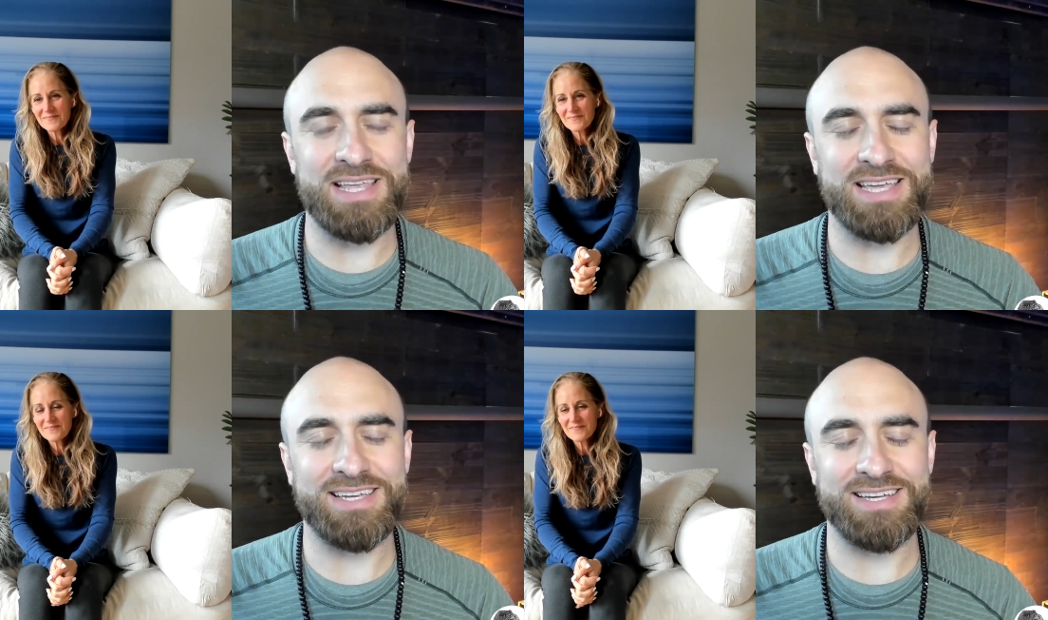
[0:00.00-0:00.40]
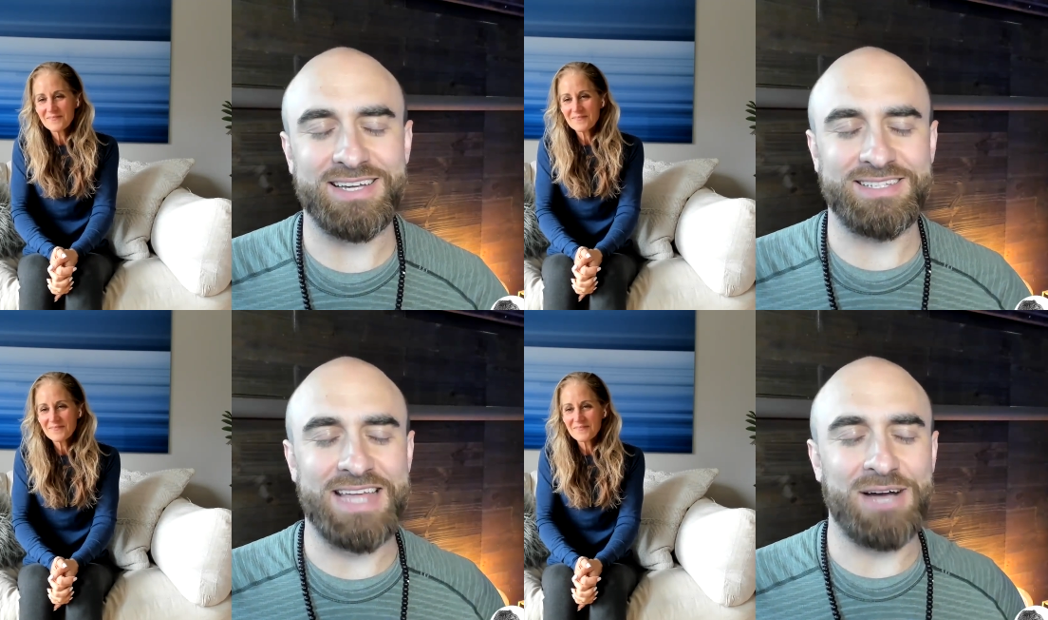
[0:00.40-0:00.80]
Speaker 1: like
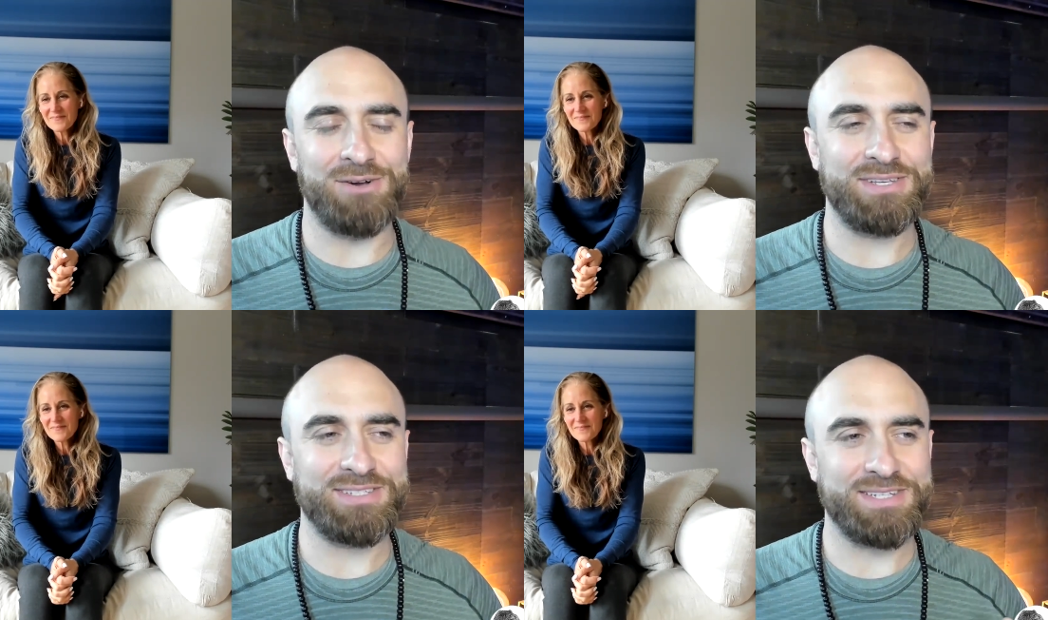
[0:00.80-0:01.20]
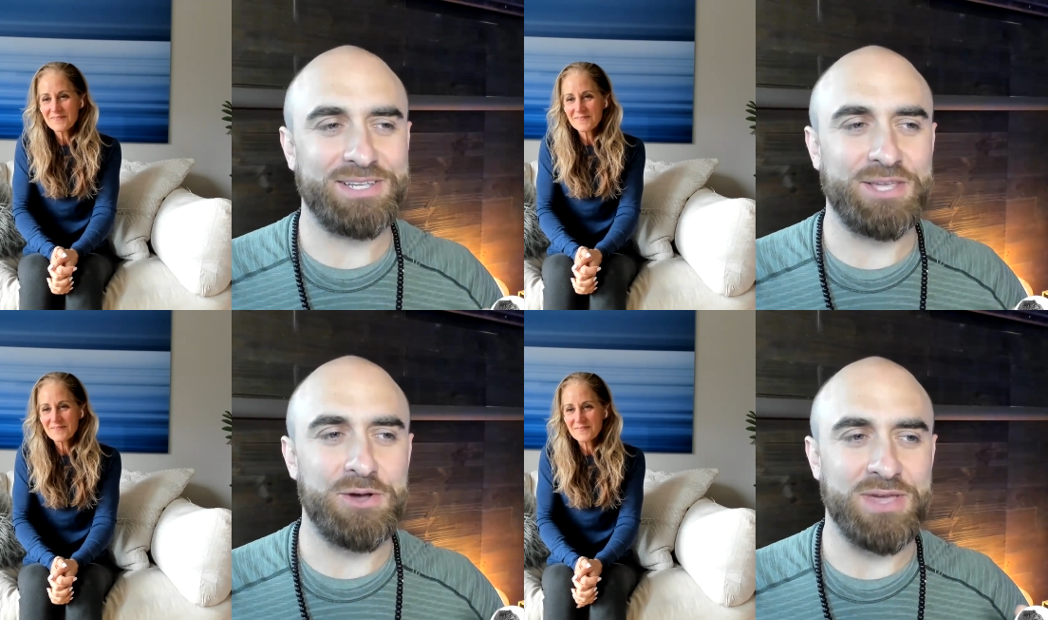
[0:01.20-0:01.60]
a Taoist
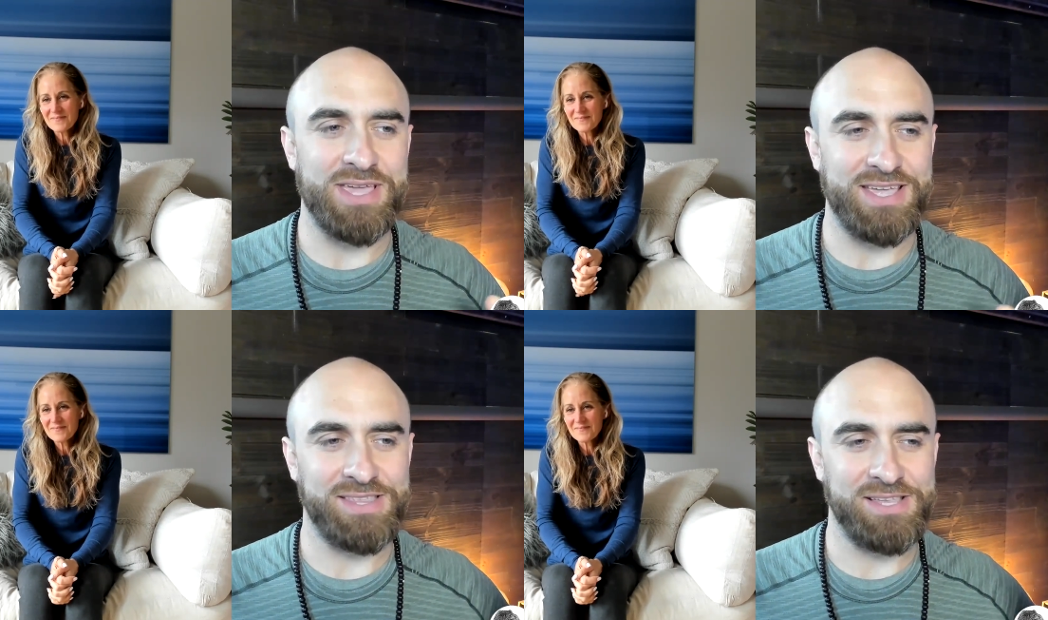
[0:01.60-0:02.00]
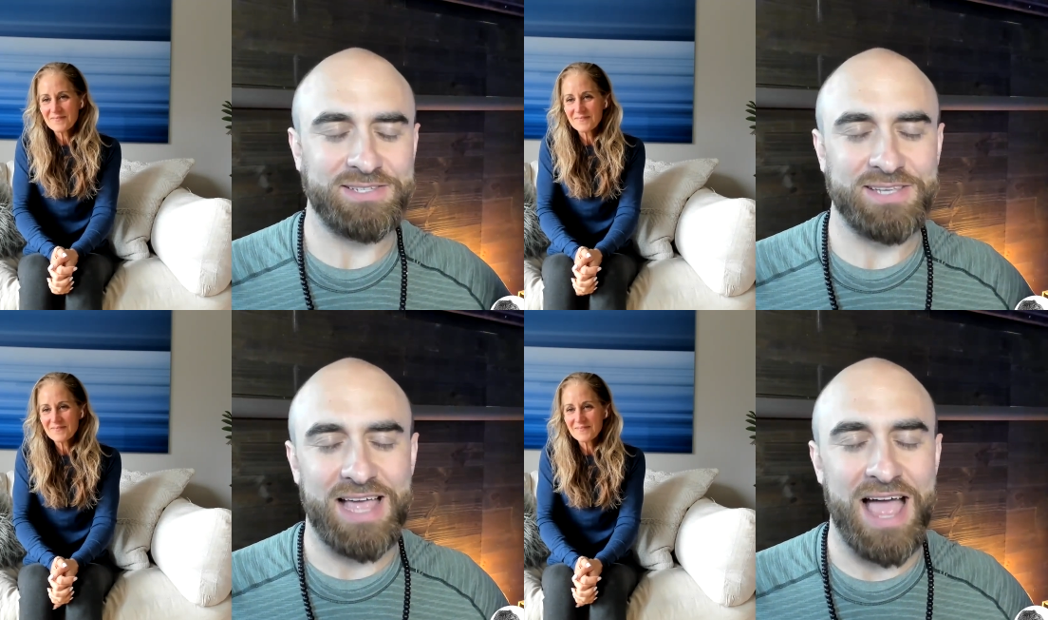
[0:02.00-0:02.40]
yogi in
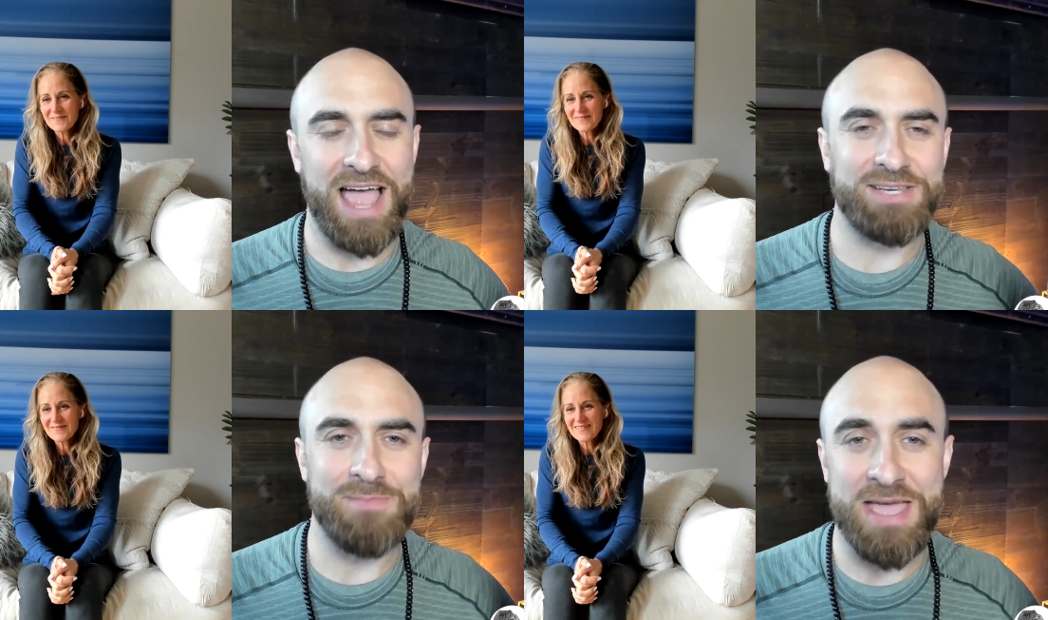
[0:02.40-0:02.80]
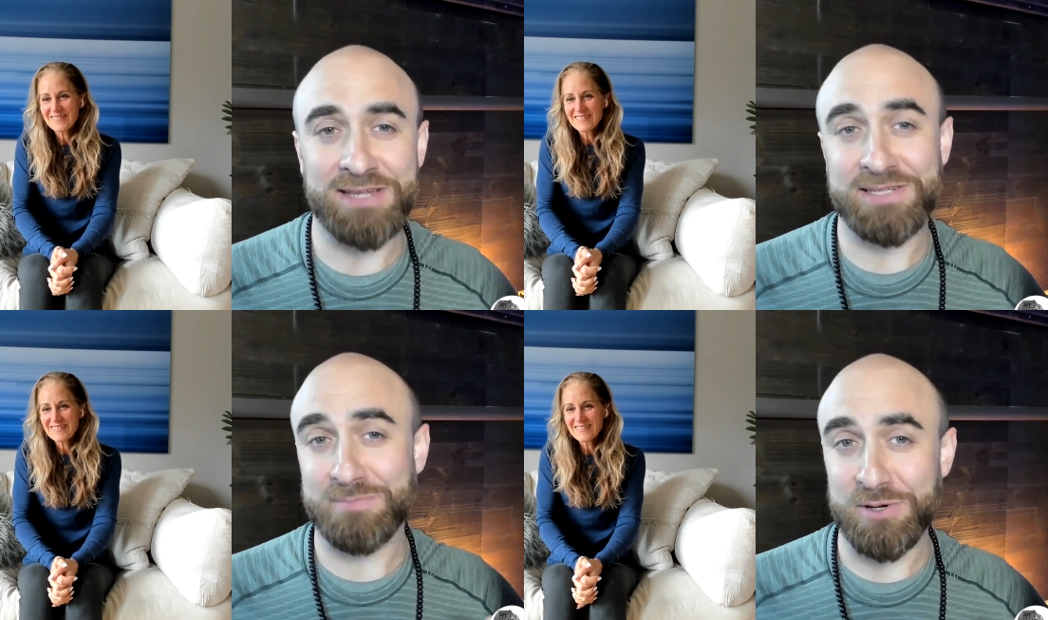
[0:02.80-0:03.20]
this high
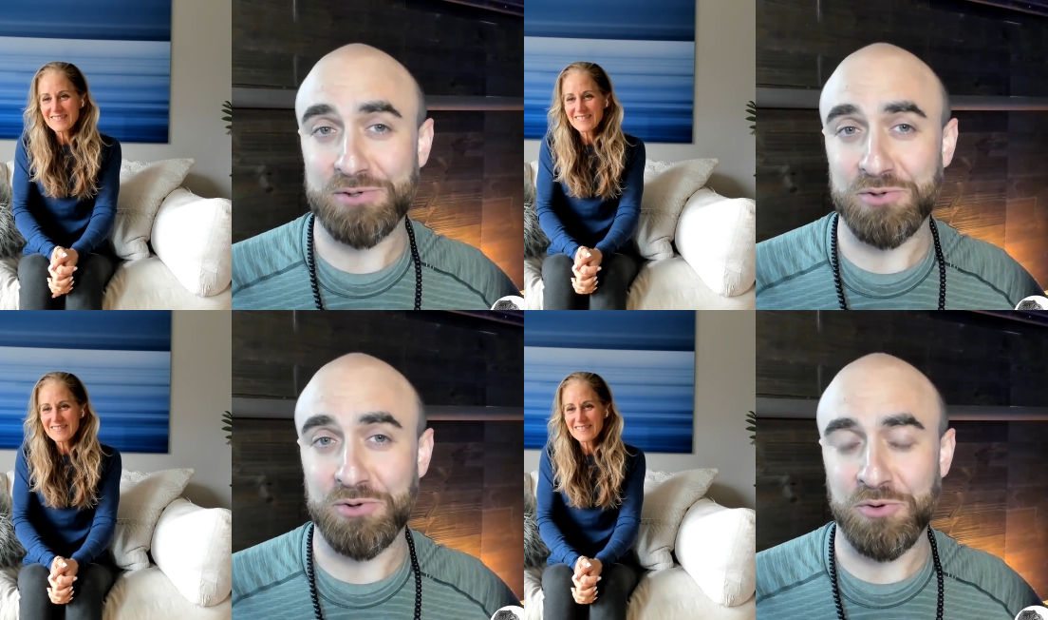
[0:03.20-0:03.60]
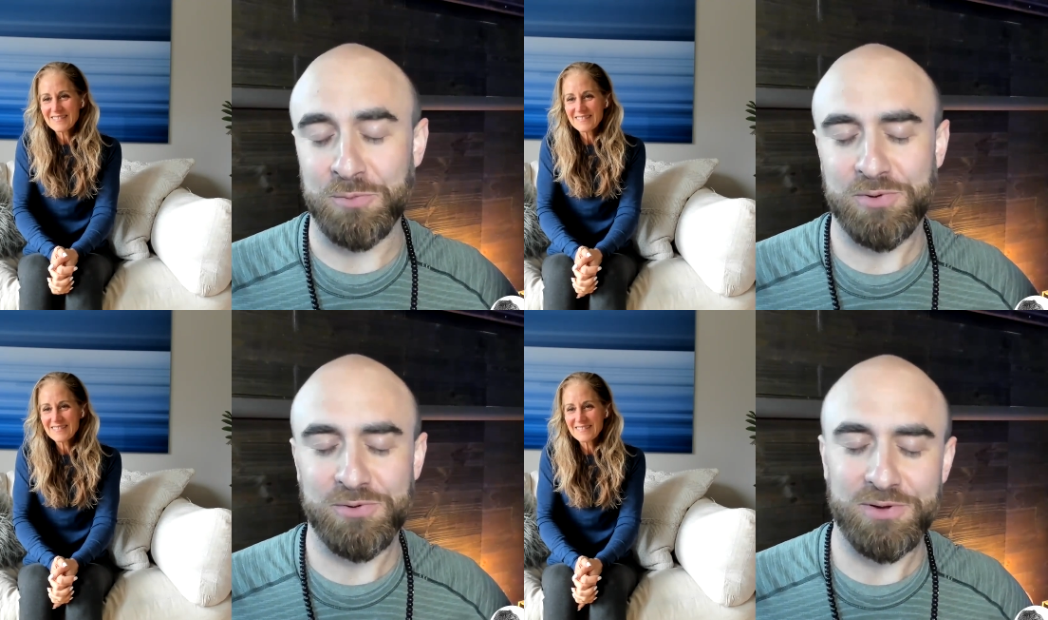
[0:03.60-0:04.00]
demand spiritual group,